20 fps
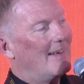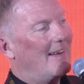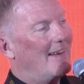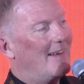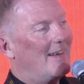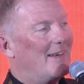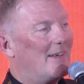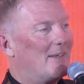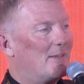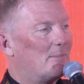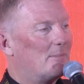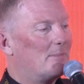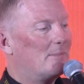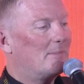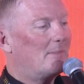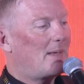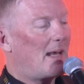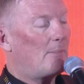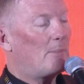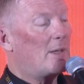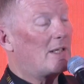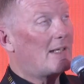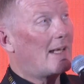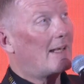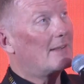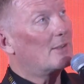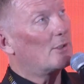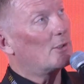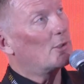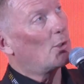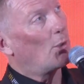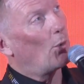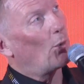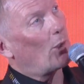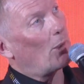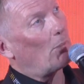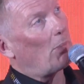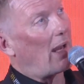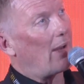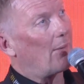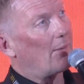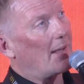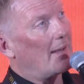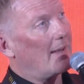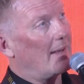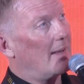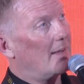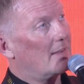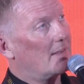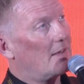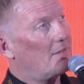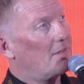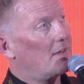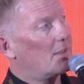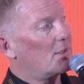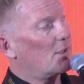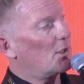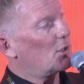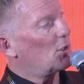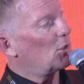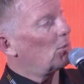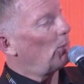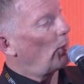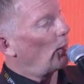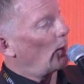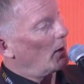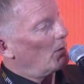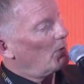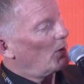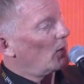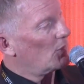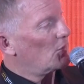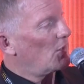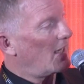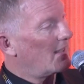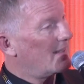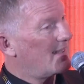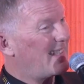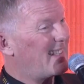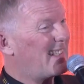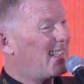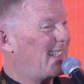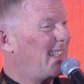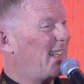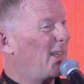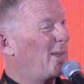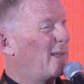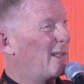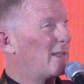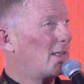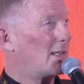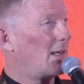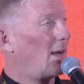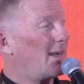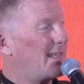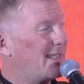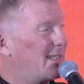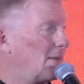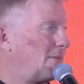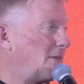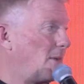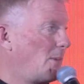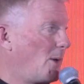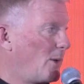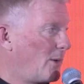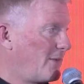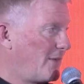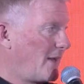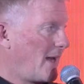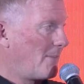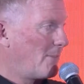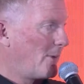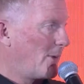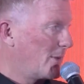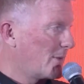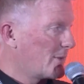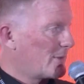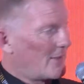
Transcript: And we tend to talk about it as if it's a smaller project. It's still the size of the Mall of the Emirates.